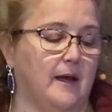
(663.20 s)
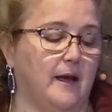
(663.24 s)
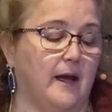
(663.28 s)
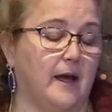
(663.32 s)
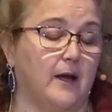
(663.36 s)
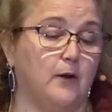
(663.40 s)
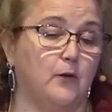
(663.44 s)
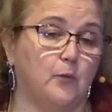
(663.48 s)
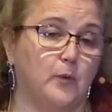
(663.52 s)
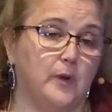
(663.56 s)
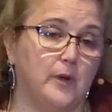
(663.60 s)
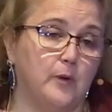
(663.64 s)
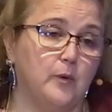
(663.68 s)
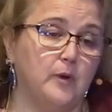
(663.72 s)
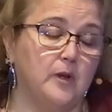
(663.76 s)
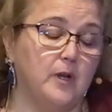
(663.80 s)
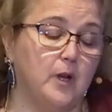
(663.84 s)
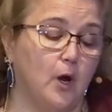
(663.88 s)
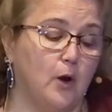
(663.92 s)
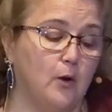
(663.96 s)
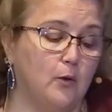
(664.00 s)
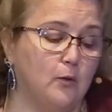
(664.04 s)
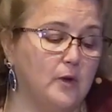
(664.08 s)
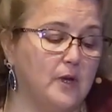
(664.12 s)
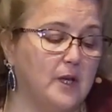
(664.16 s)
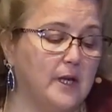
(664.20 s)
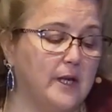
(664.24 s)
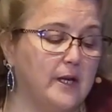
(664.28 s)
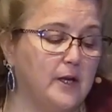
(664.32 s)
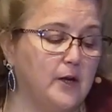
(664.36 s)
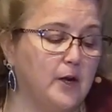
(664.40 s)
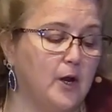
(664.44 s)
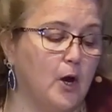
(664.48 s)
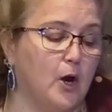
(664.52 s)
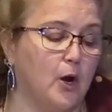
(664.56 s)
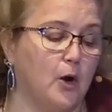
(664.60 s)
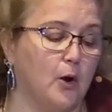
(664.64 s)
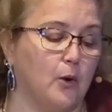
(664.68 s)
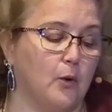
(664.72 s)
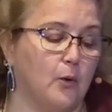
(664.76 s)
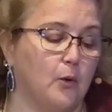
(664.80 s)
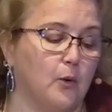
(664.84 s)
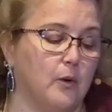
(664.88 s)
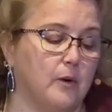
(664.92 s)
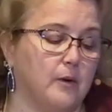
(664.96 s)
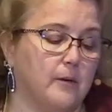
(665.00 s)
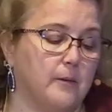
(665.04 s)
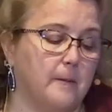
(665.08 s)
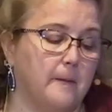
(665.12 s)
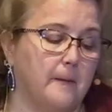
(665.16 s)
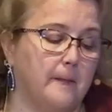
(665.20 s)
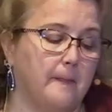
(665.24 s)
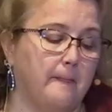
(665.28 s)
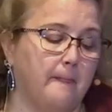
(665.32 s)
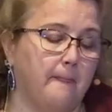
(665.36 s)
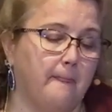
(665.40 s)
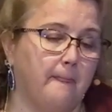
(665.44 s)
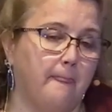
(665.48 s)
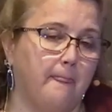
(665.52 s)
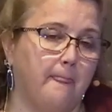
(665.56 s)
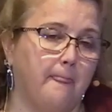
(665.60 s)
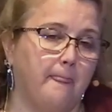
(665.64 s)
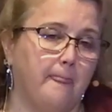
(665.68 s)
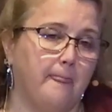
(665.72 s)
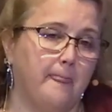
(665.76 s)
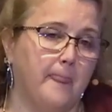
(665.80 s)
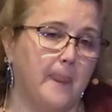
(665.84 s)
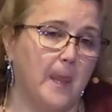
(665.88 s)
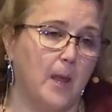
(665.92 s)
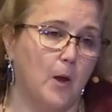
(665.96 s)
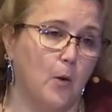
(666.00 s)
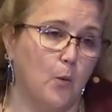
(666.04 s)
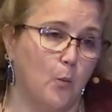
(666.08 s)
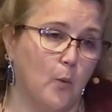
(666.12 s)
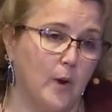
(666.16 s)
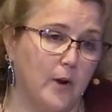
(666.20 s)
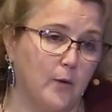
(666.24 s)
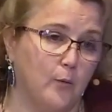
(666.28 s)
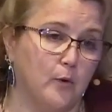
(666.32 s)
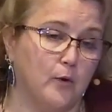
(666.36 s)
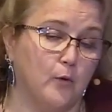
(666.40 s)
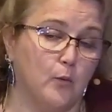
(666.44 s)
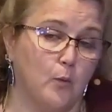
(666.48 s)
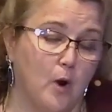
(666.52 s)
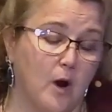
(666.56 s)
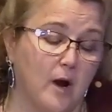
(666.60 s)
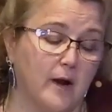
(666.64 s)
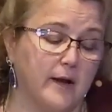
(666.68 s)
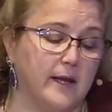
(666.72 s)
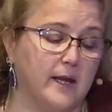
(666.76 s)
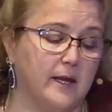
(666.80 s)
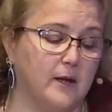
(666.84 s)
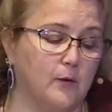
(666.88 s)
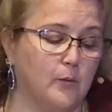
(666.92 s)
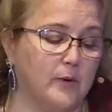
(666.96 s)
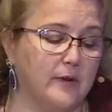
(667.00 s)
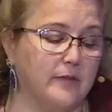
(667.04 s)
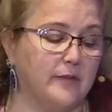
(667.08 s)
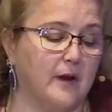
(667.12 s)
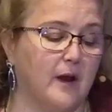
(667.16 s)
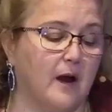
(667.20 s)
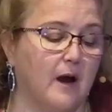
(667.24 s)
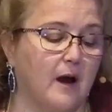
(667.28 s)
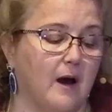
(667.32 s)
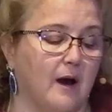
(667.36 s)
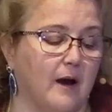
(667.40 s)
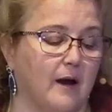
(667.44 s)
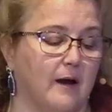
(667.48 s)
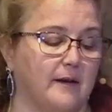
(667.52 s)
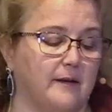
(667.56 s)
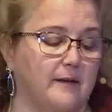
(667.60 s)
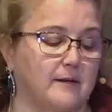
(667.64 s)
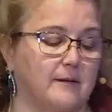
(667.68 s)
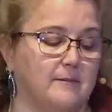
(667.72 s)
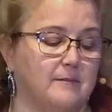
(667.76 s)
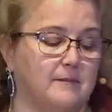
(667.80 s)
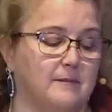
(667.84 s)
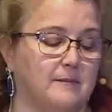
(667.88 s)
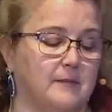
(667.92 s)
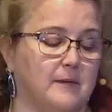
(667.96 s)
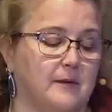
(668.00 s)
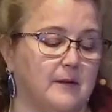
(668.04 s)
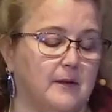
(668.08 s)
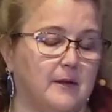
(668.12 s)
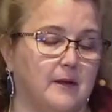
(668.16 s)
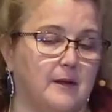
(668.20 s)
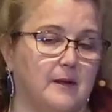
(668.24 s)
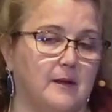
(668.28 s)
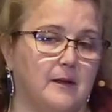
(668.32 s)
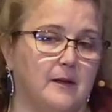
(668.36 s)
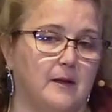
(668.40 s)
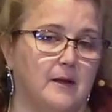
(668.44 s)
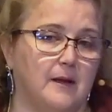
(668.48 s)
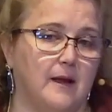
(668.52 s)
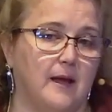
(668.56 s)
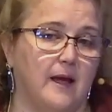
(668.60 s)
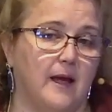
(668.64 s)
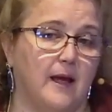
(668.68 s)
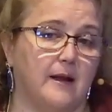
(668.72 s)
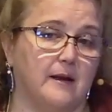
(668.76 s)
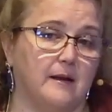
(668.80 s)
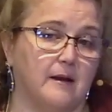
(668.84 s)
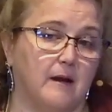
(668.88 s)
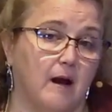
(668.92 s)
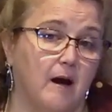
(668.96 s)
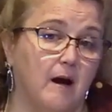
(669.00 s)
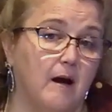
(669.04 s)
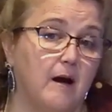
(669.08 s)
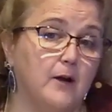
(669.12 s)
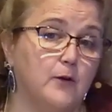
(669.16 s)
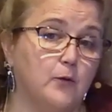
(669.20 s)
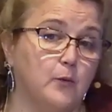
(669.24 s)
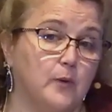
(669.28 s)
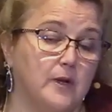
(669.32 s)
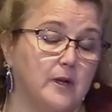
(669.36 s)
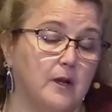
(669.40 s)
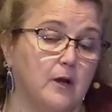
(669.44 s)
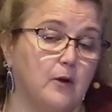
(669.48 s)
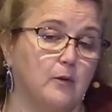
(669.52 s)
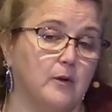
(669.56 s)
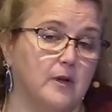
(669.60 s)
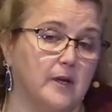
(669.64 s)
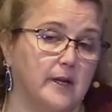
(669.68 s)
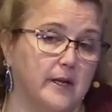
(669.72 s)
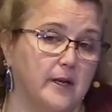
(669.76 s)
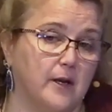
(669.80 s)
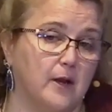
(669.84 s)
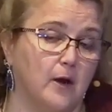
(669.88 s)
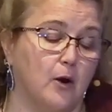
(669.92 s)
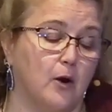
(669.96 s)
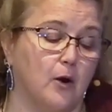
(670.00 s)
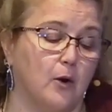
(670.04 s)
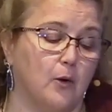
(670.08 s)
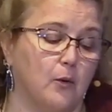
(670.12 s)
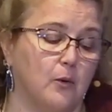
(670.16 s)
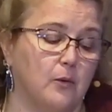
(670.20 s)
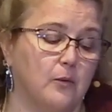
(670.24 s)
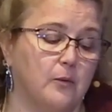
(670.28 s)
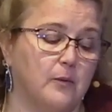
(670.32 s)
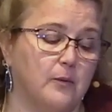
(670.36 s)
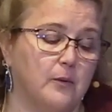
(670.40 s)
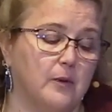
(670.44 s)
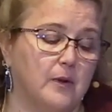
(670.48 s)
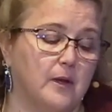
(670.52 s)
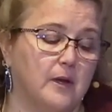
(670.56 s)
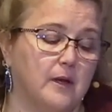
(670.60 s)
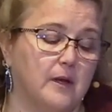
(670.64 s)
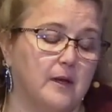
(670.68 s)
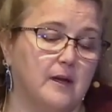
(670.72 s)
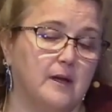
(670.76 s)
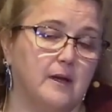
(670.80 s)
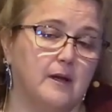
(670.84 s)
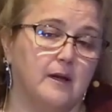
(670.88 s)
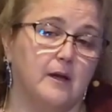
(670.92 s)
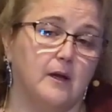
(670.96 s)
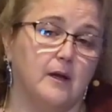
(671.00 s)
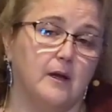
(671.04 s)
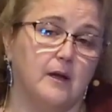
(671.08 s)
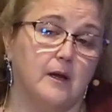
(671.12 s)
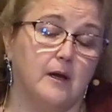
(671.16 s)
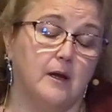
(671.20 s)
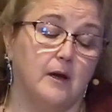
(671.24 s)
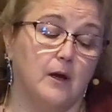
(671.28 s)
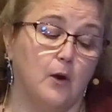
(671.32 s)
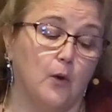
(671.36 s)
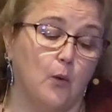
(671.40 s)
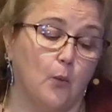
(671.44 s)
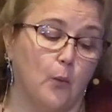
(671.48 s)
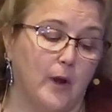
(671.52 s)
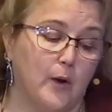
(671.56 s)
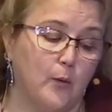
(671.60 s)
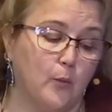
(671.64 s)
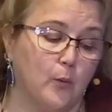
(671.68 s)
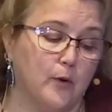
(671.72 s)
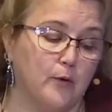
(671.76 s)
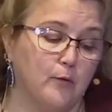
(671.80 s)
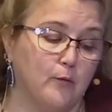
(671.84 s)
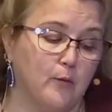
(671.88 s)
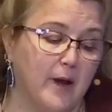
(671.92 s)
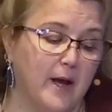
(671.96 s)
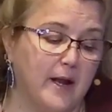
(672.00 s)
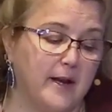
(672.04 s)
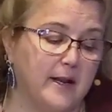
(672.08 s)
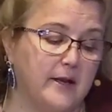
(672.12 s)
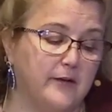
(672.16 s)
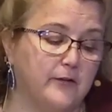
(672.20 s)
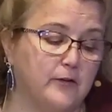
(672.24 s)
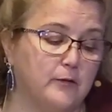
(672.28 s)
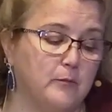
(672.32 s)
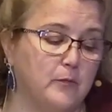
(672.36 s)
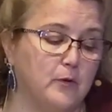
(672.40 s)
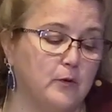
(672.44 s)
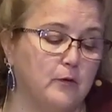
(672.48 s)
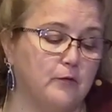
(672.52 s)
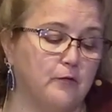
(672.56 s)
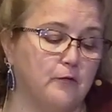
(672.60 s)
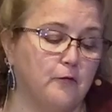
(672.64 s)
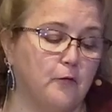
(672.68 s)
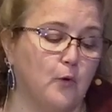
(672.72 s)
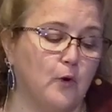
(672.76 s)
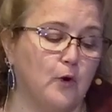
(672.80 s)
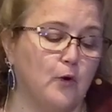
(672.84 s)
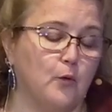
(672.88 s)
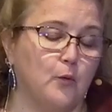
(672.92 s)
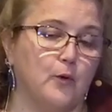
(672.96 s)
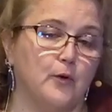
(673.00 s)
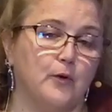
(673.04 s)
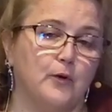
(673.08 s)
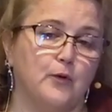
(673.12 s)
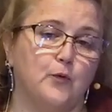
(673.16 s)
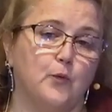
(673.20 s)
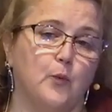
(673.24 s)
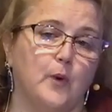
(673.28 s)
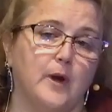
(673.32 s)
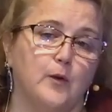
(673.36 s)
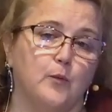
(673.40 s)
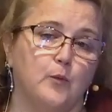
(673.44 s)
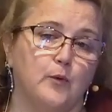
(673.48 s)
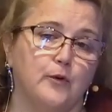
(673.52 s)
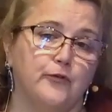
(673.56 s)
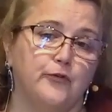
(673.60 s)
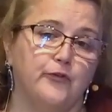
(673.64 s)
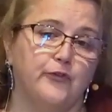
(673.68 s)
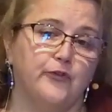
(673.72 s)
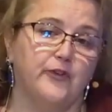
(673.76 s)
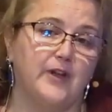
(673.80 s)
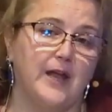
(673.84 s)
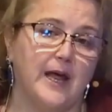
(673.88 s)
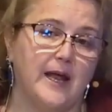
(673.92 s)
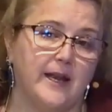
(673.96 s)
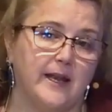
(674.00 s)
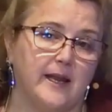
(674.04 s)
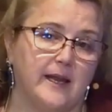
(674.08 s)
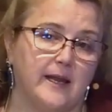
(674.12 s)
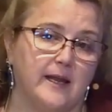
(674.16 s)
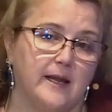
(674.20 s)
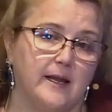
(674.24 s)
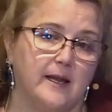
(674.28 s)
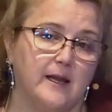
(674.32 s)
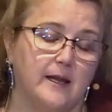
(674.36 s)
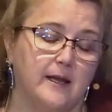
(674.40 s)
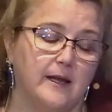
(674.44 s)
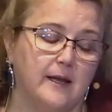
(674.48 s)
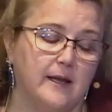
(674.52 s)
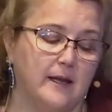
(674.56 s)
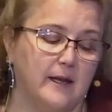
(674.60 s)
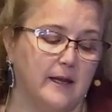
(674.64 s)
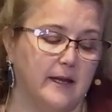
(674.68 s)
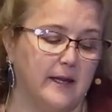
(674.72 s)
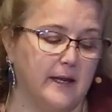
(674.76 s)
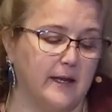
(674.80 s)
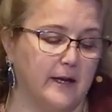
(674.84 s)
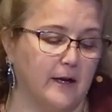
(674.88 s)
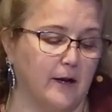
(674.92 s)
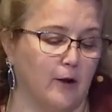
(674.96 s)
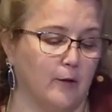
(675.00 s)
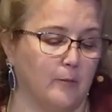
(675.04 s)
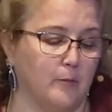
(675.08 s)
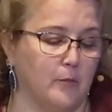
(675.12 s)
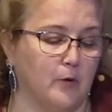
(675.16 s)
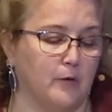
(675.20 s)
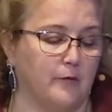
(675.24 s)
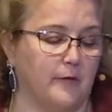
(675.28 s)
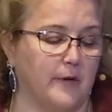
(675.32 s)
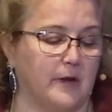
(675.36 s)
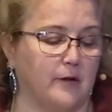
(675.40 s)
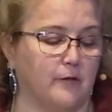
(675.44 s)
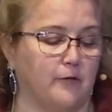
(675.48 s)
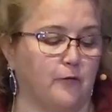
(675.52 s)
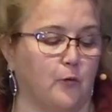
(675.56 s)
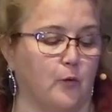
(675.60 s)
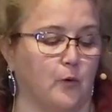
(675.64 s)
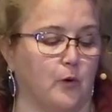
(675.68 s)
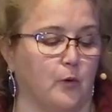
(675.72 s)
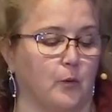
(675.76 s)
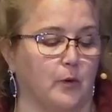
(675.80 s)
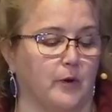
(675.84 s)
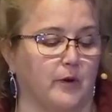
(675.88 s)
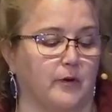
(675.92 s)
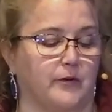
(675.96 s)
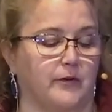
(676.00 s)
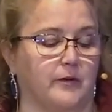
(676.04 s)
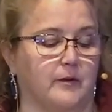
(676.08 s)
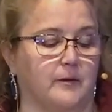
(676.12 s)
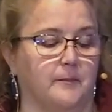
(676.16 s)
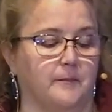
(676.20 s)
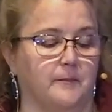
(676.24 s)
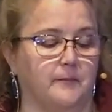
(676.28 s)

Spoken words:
And we will only know when we're walking with God. And God will only know when we're ready to move forward, when we're steady in our moving forward.